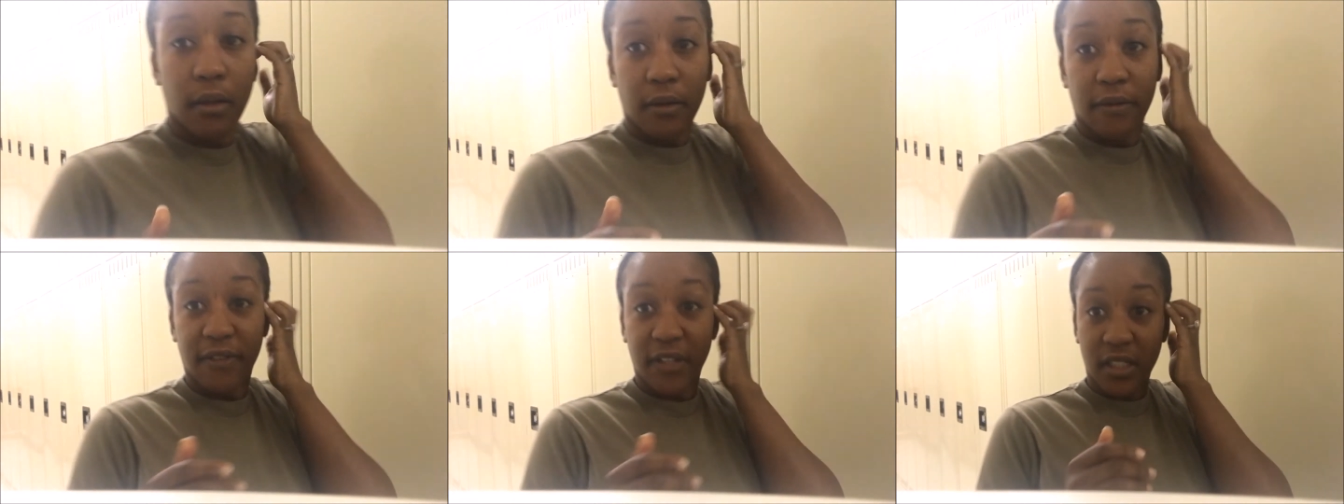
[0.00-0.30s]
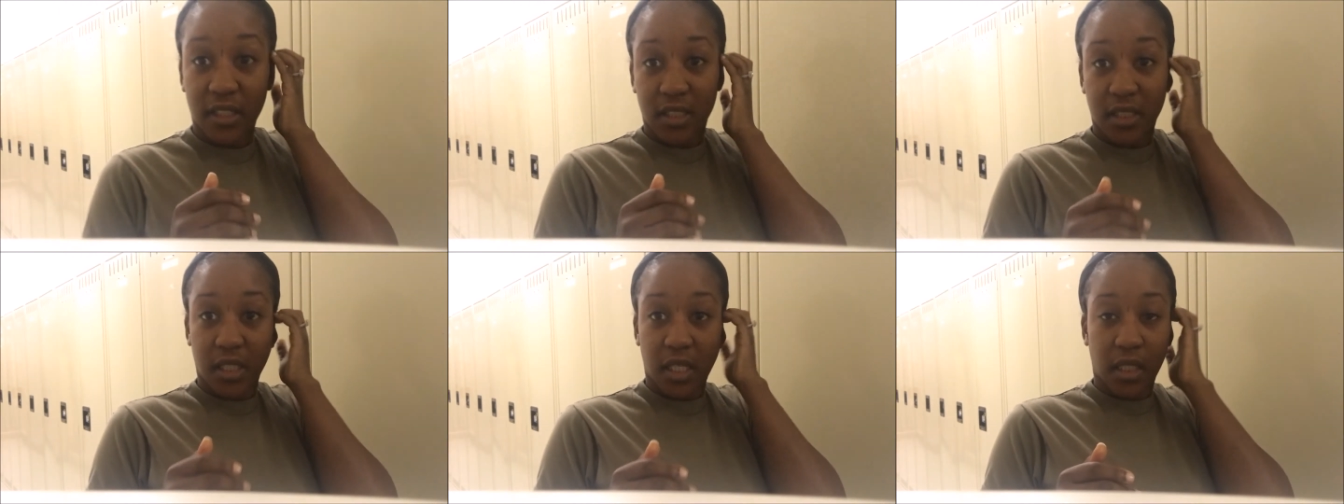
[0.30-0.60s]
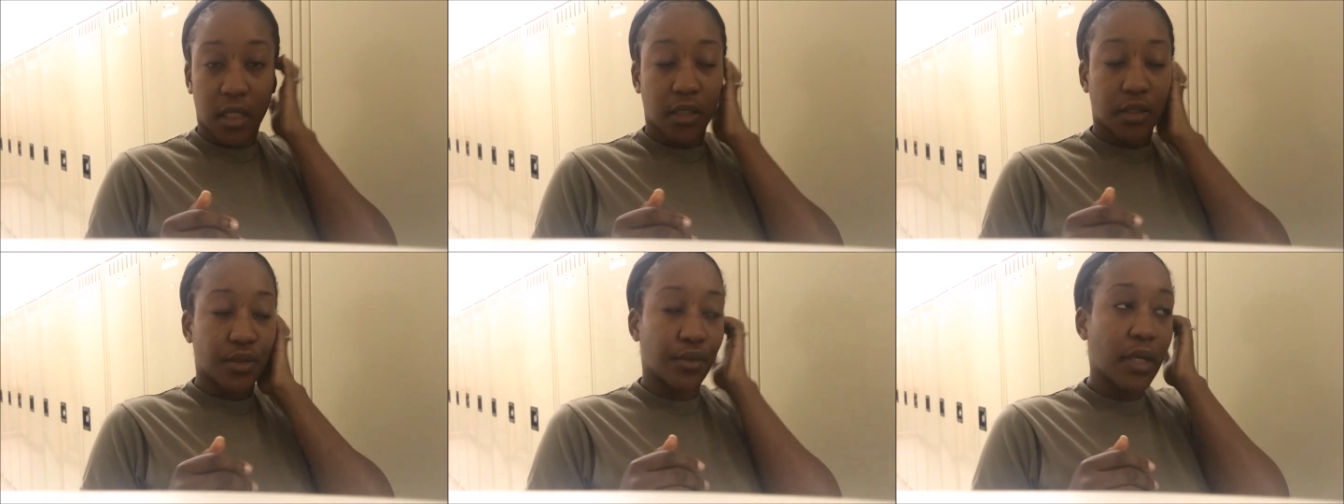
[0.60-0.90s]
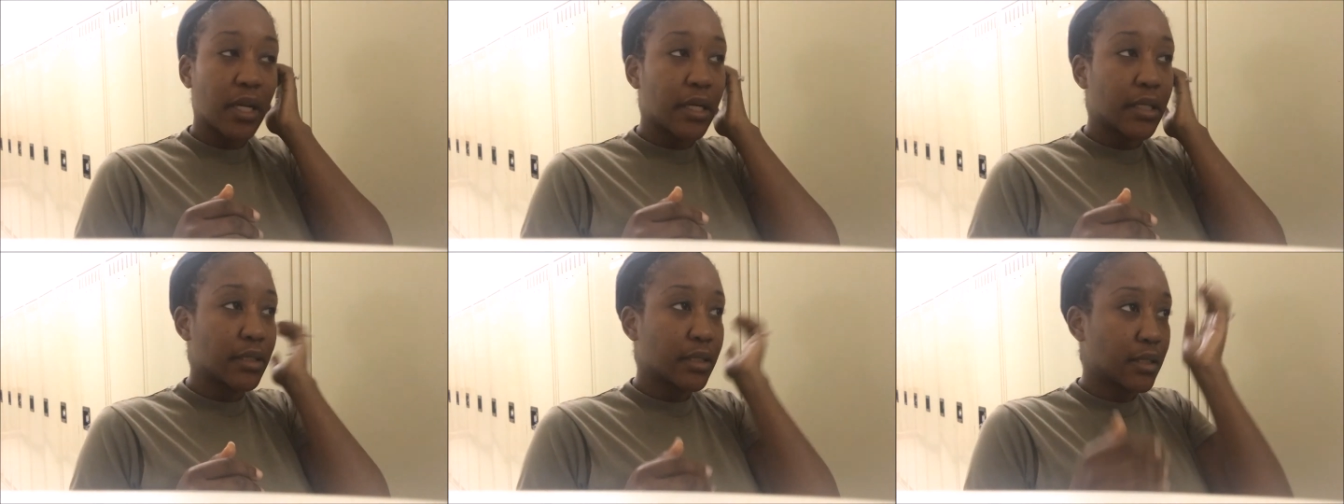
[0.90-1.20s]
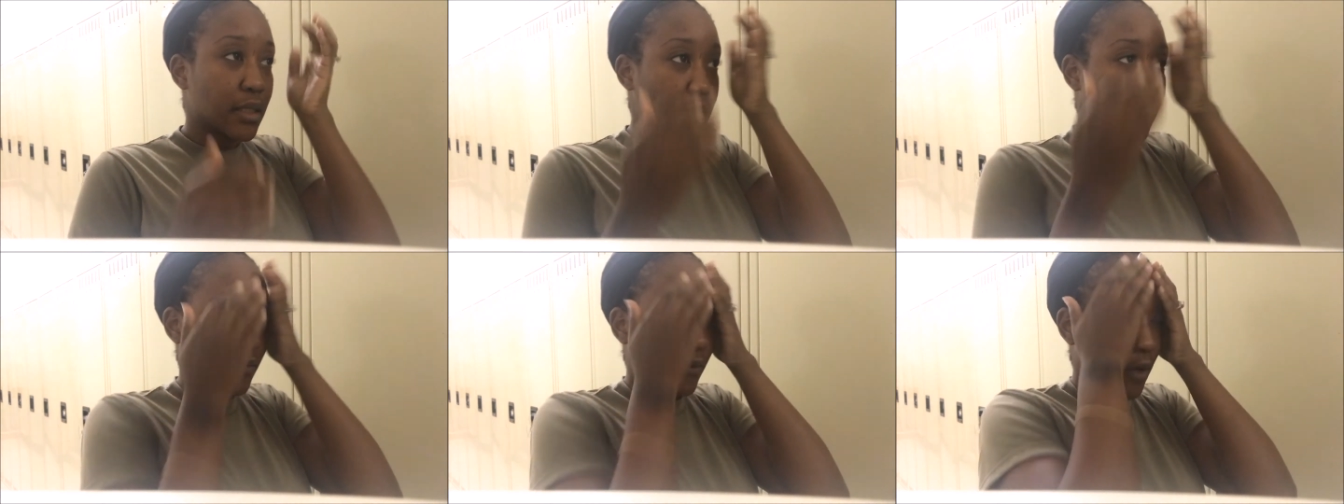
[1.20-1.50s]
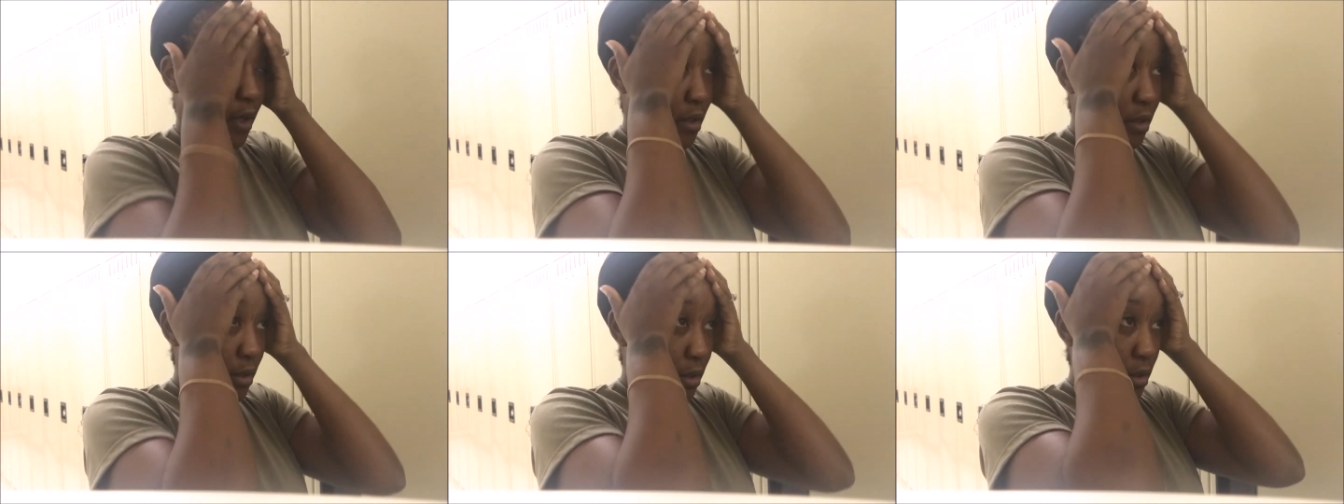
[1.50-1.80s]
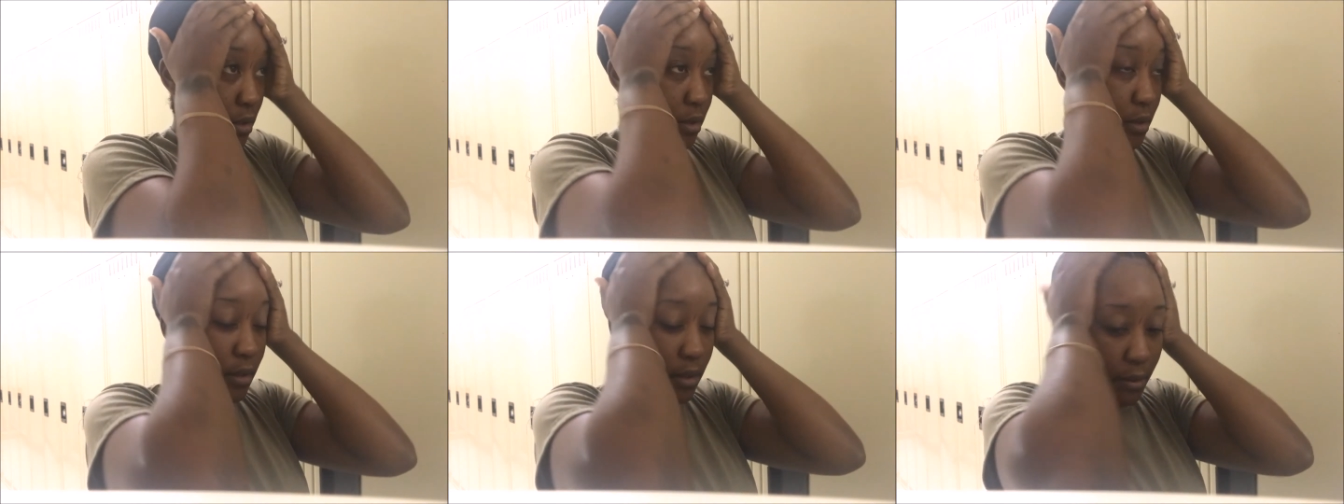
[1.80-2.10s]
finish getting dressed as far
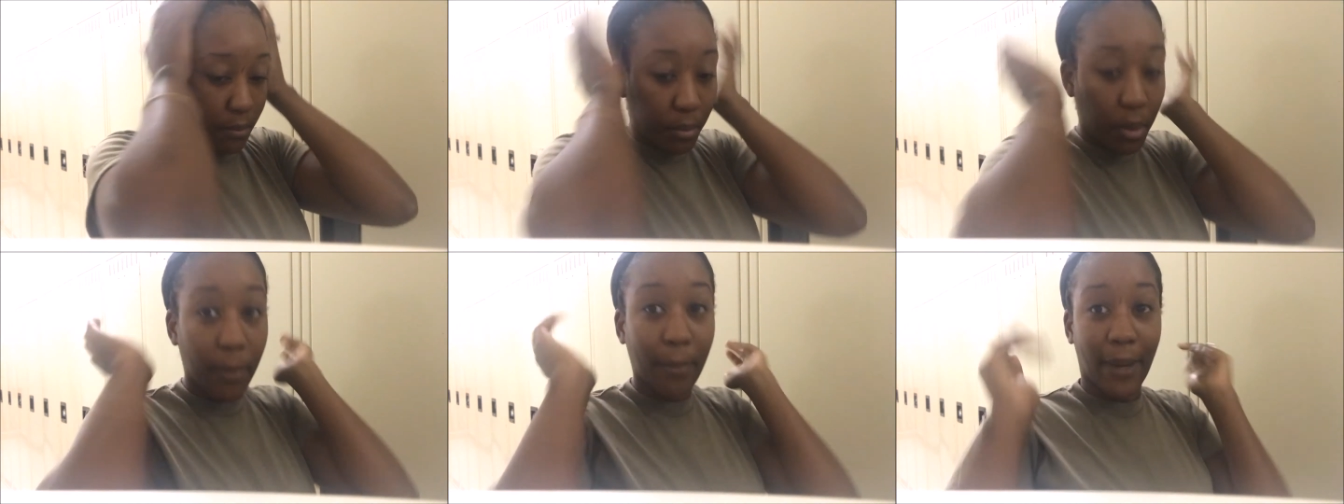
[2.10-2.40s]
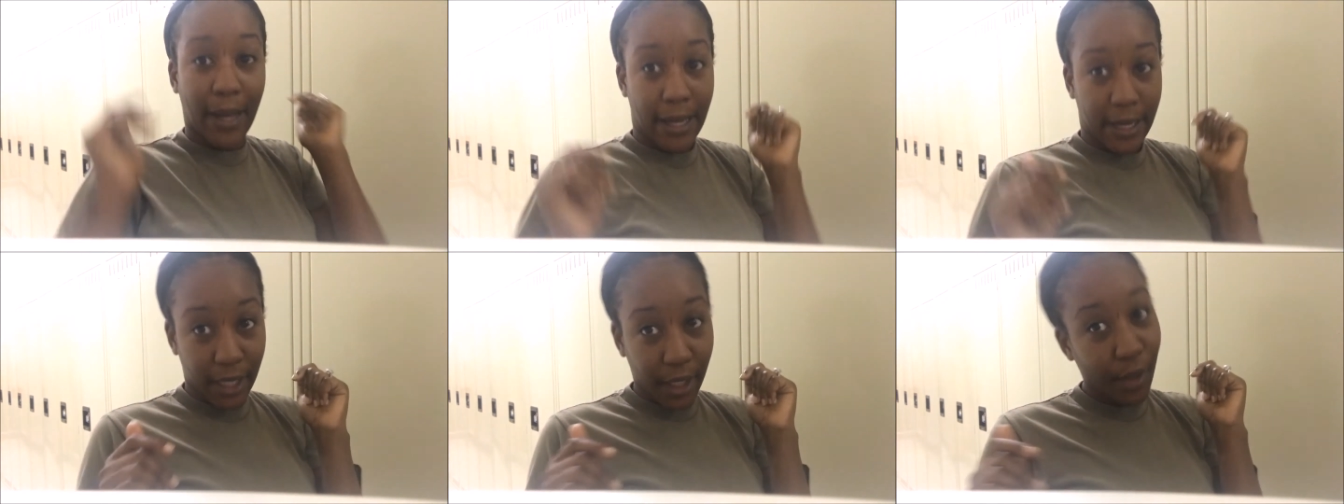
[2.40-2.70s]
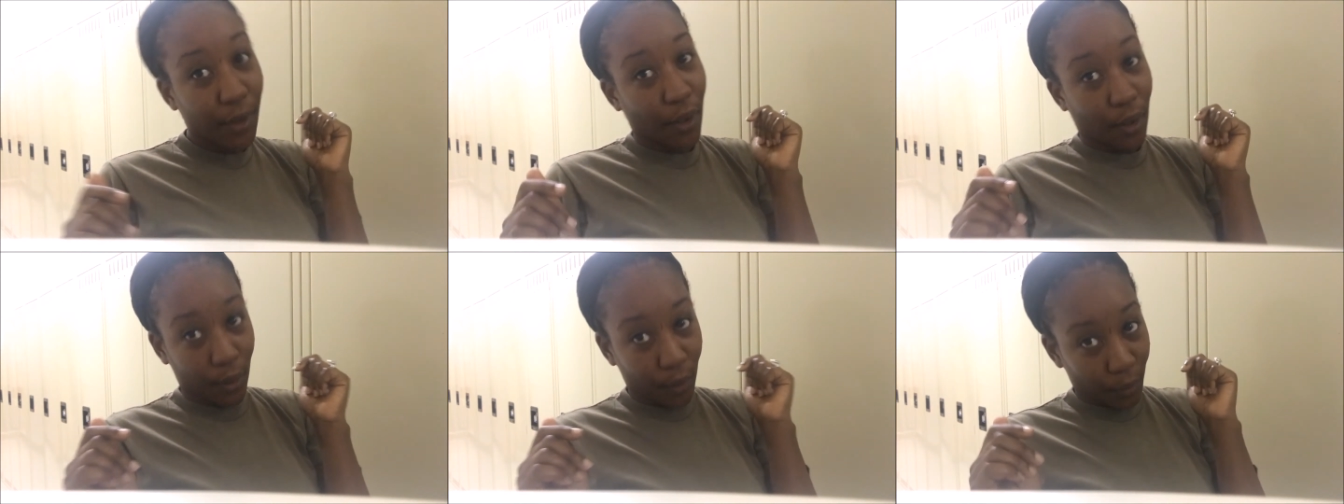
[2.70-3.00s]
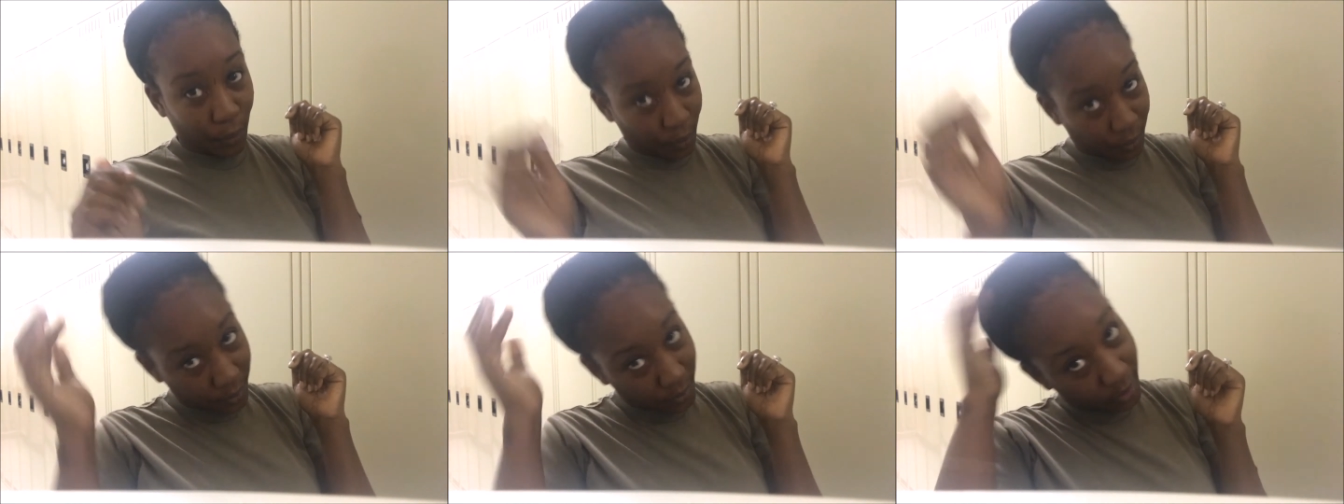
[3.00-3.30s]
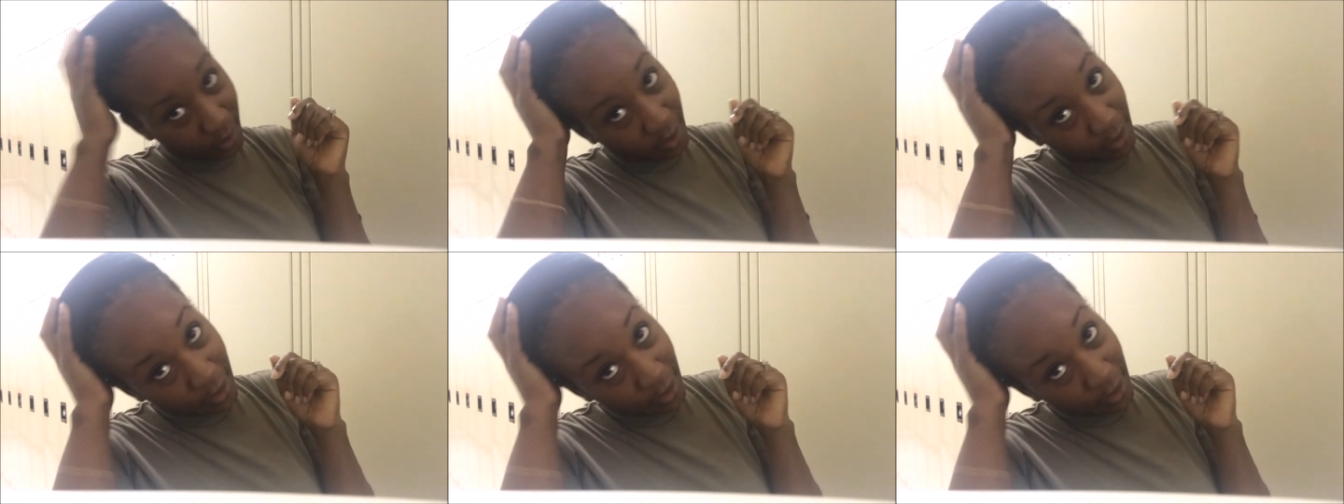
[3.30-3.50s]
as put my hair on.